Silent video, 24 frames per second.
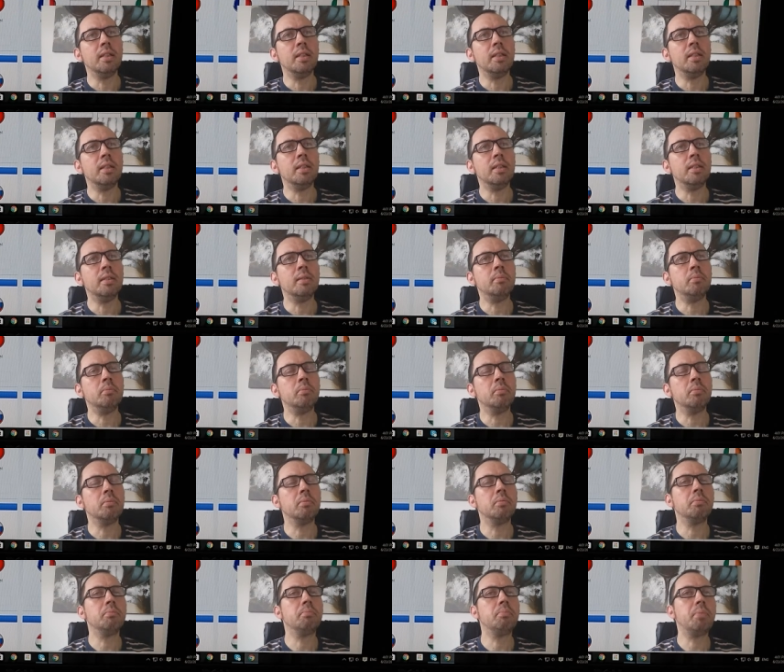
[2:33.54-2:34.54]
Um,
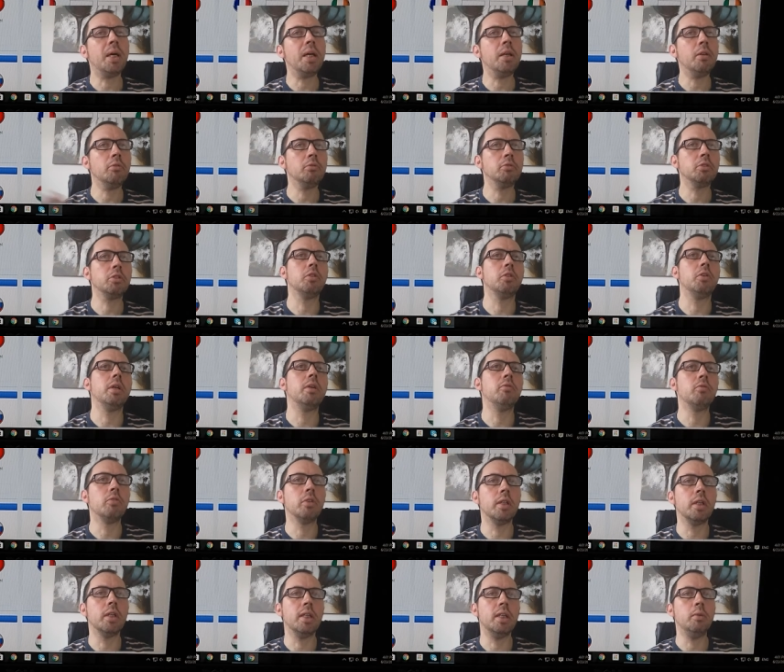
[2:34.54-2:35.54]
Bale's doing
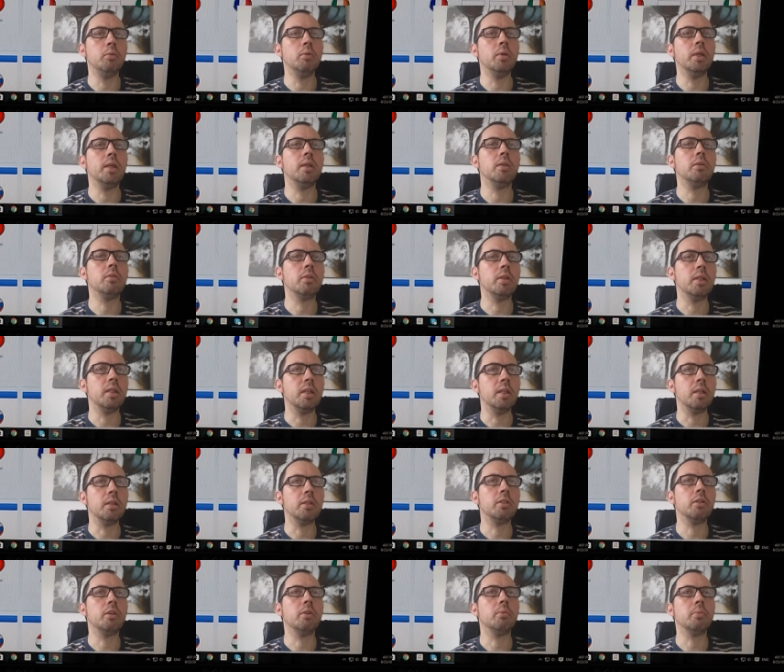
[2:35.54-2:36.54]
really well at
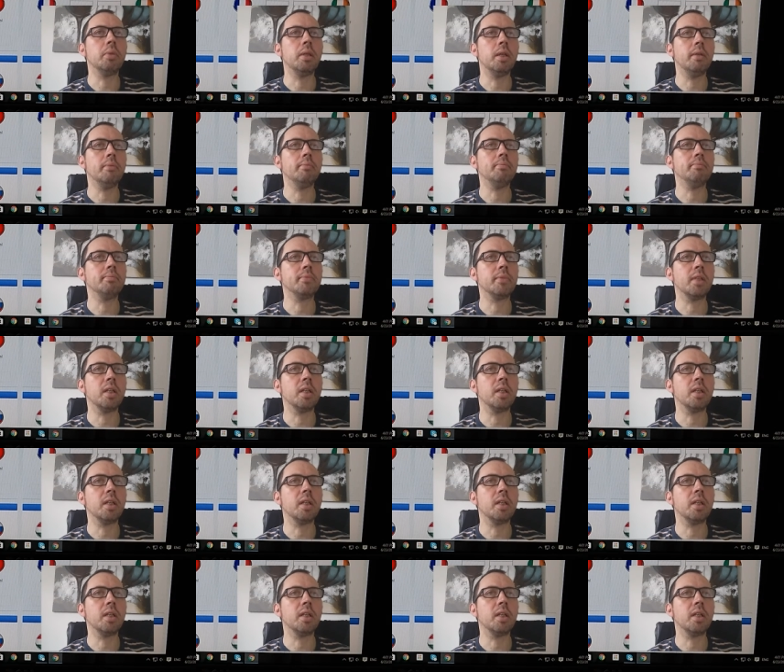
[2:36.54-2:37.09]
the top there.